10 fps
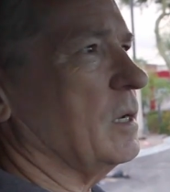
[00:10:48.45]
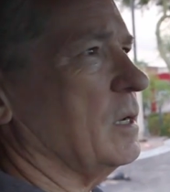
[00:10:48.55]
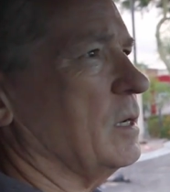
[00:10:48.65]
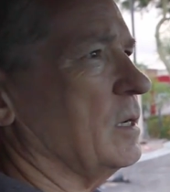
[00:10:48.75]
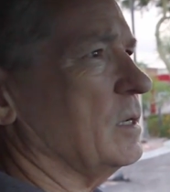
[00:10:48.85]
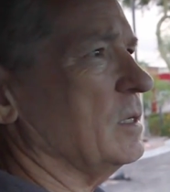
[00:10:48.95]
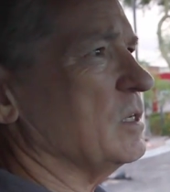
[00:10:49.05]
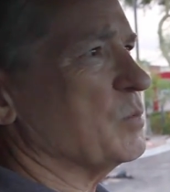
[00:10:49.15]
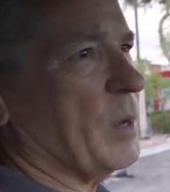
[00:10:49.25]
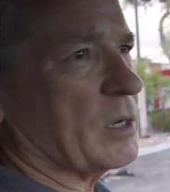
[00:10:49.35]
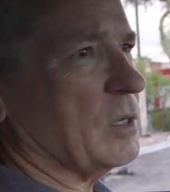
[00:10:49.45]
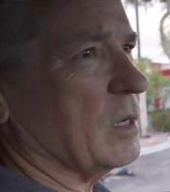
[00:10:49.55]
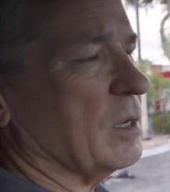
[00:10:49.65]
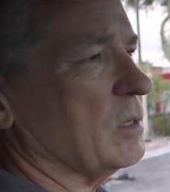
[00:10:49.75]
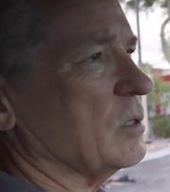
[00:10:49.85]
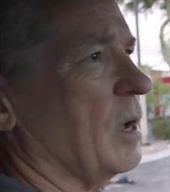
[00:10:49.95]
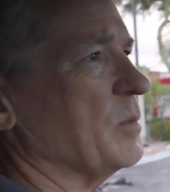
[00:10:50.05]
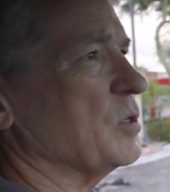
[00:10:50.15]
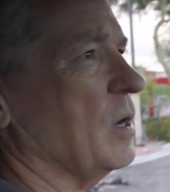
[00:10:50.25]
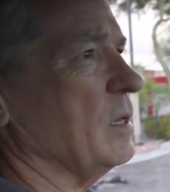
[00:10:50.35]
uh, inspecting a
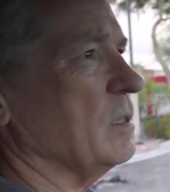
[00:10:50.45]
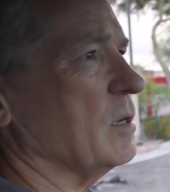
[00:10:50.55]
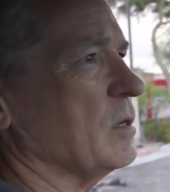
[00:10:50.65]
job site, that